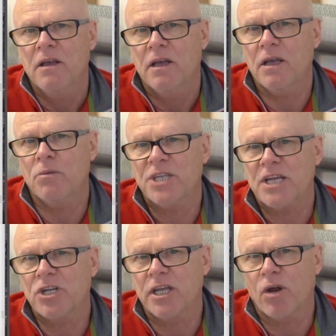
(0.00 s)
It was
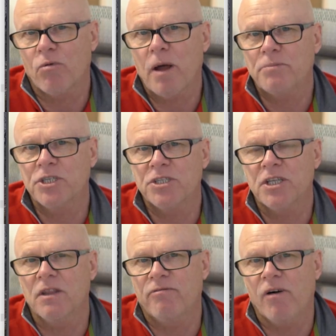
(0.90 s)
actually corruptions
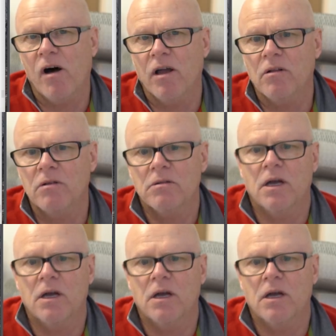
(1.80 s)
in the file.